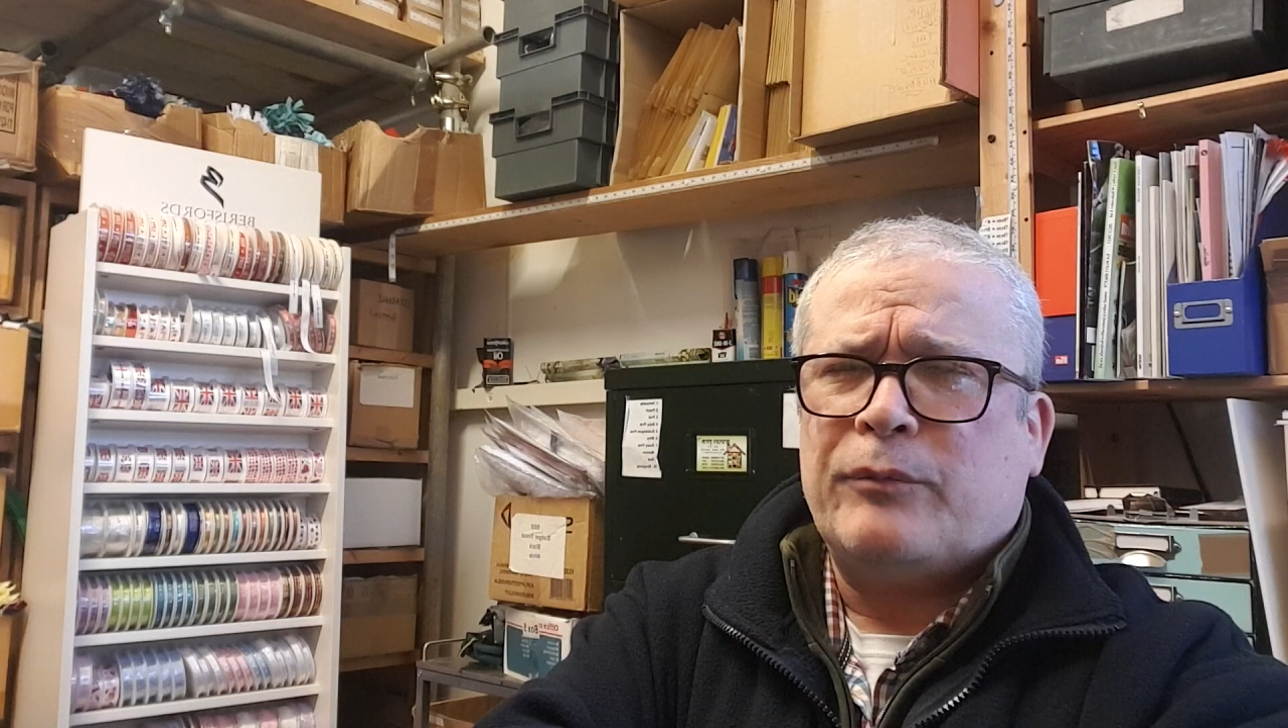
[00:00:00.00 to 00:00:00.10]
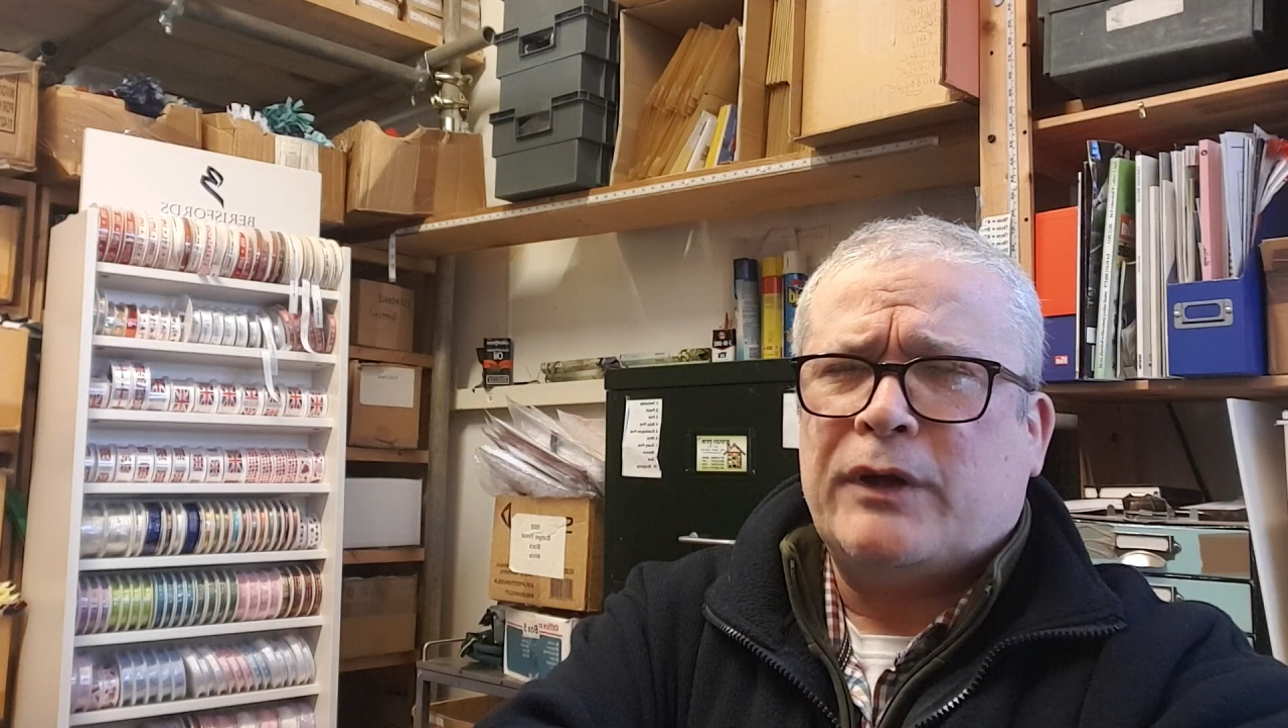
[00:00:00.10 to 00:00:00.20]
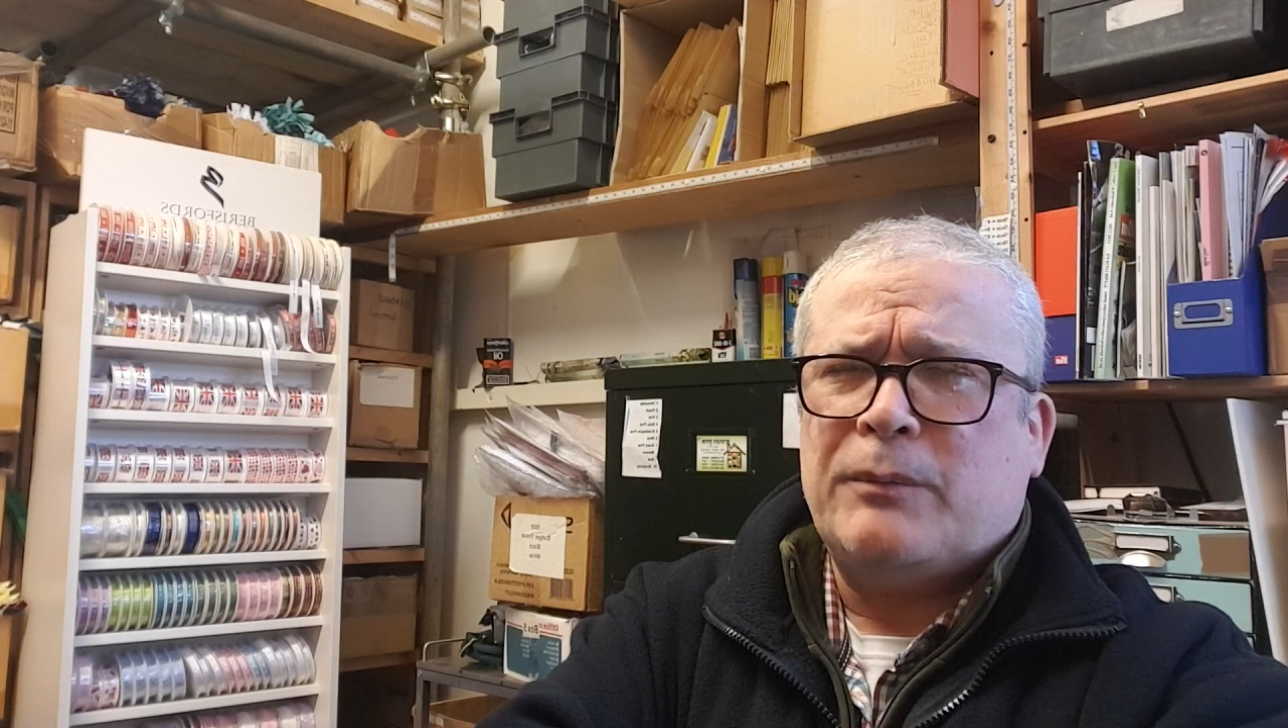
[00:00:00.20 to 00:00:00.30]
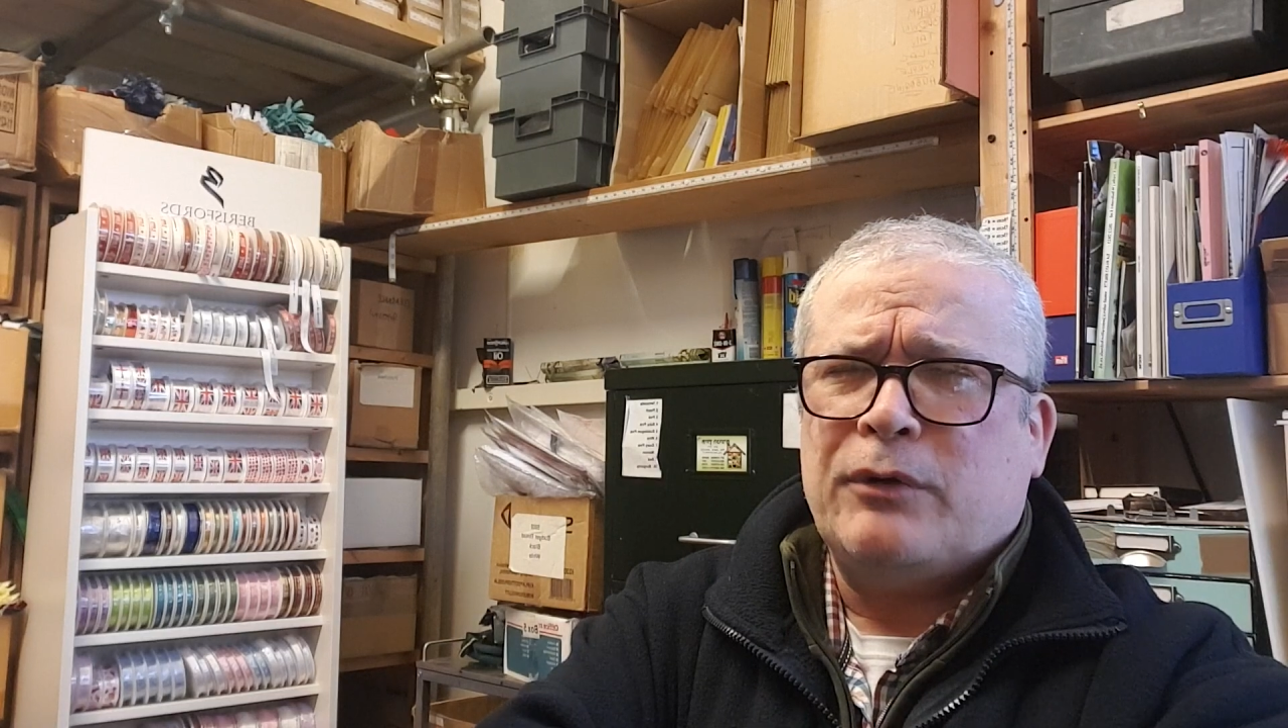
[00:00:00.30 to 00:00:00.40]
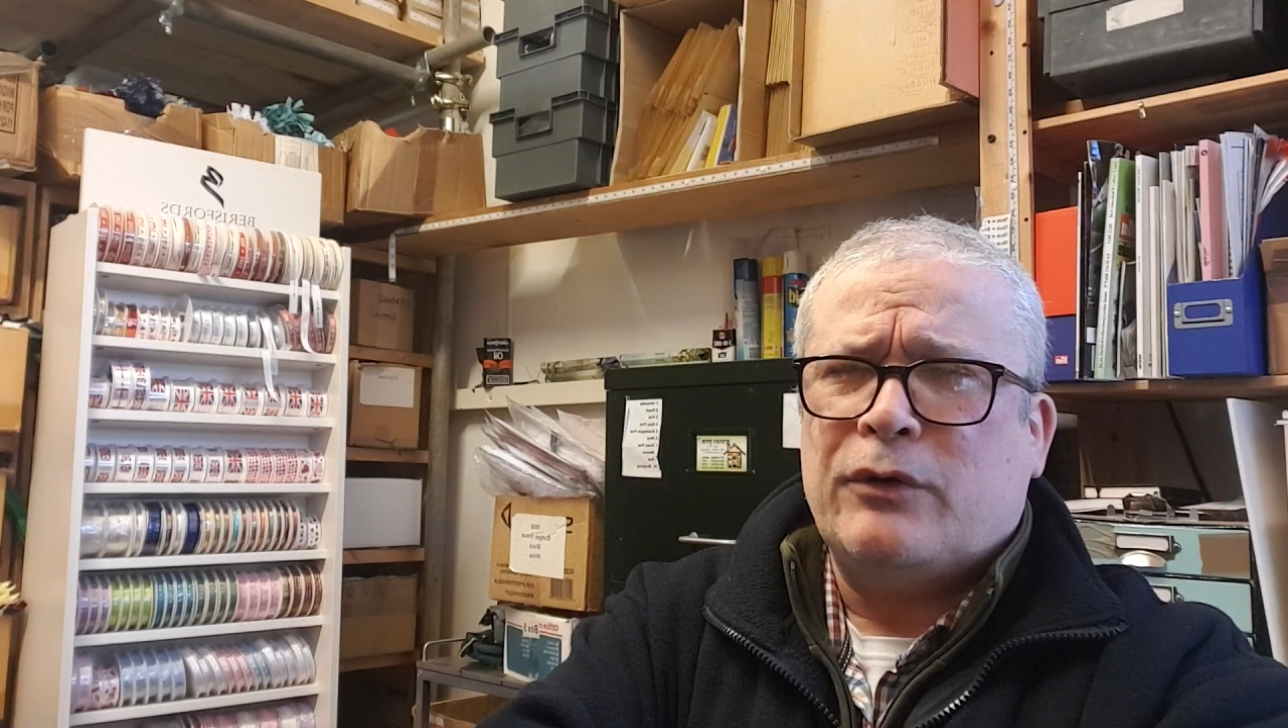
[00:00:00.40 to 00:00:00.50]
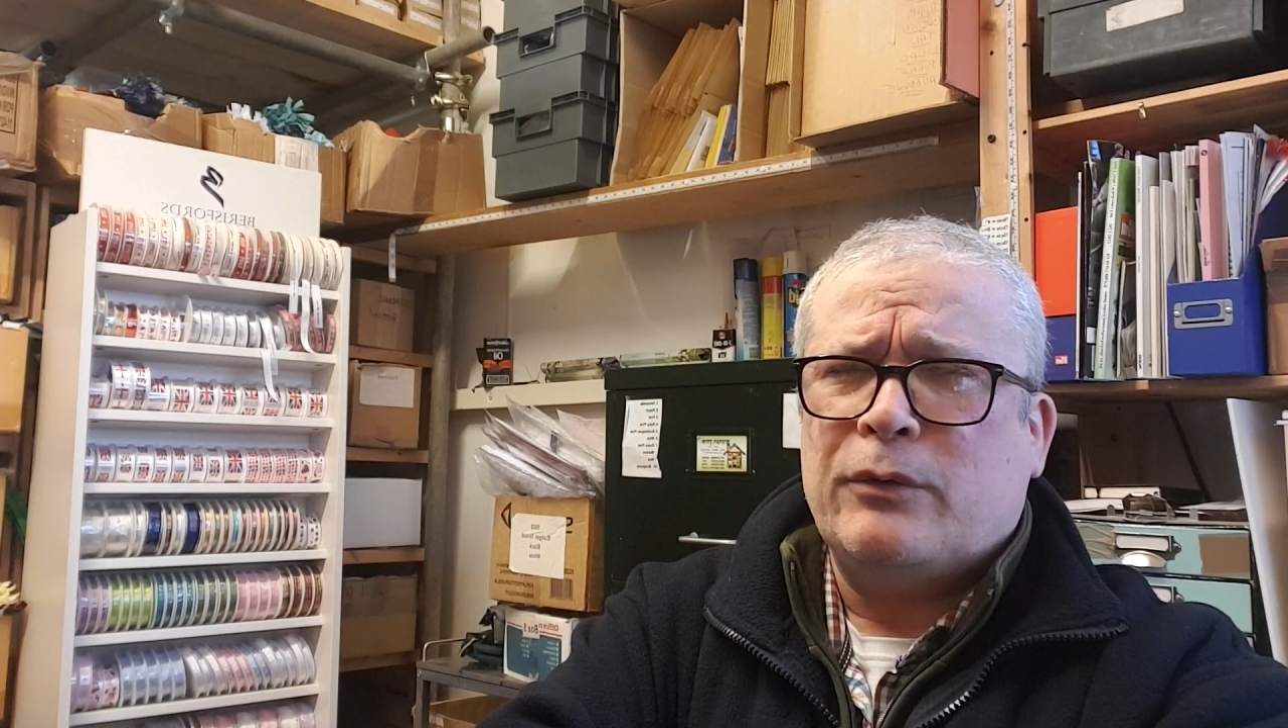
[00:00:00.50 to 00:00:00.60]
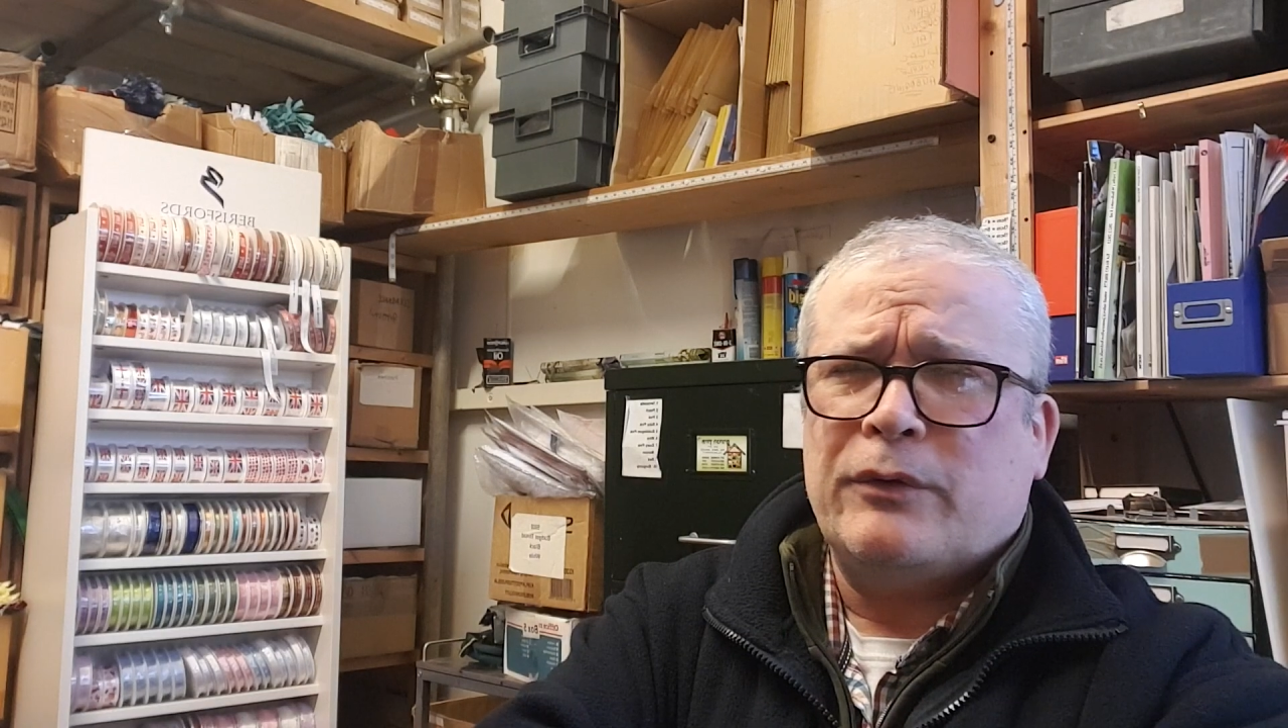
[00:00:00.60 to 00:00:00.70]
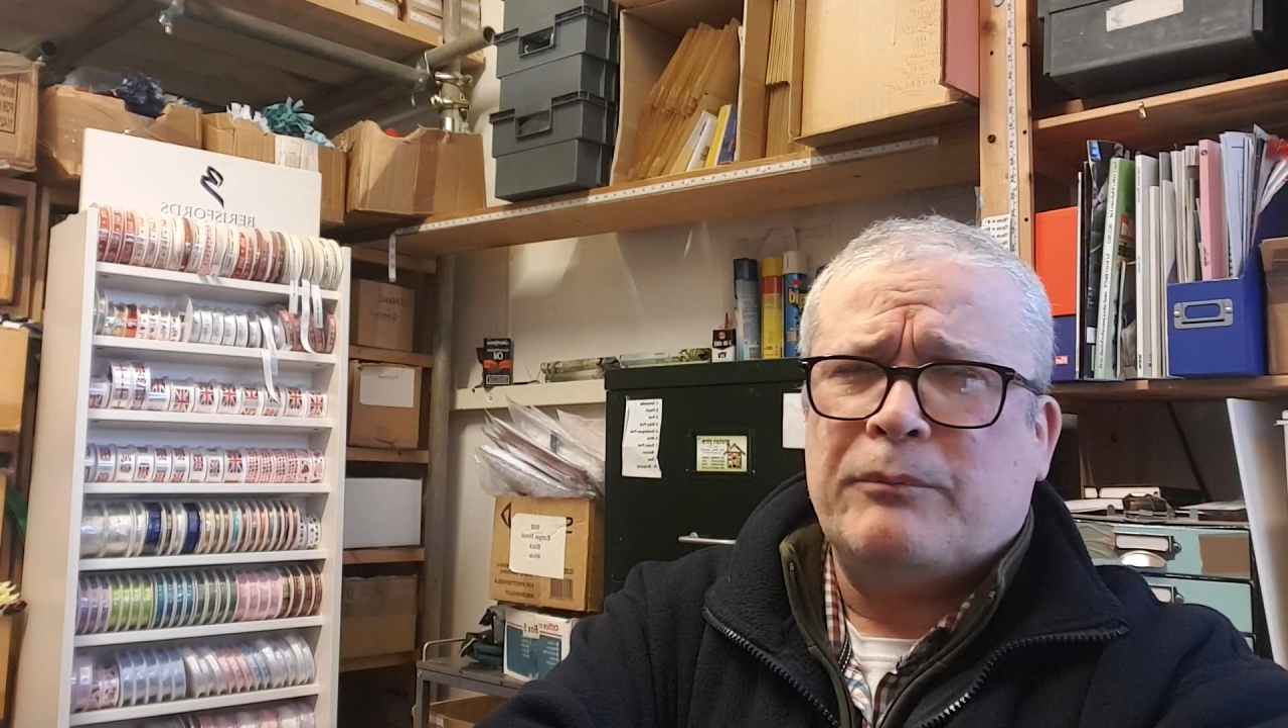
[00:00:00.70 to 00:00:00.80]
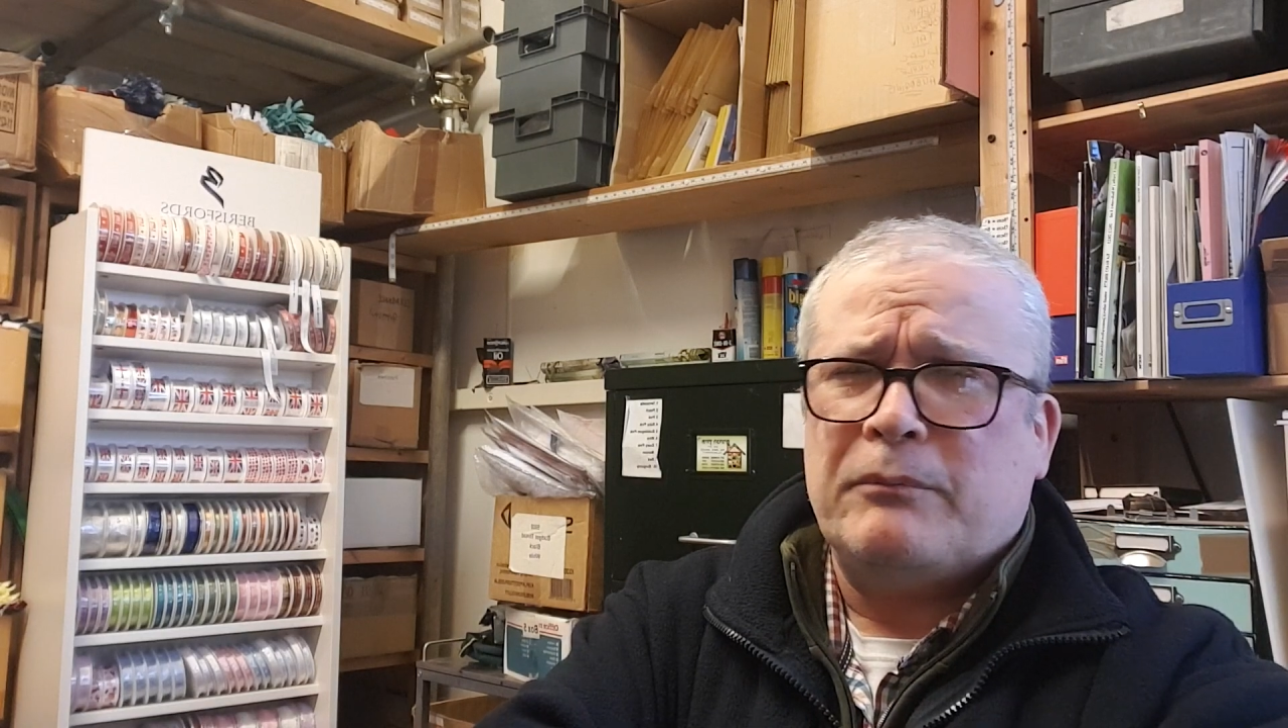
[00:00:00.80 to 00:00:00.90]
people who were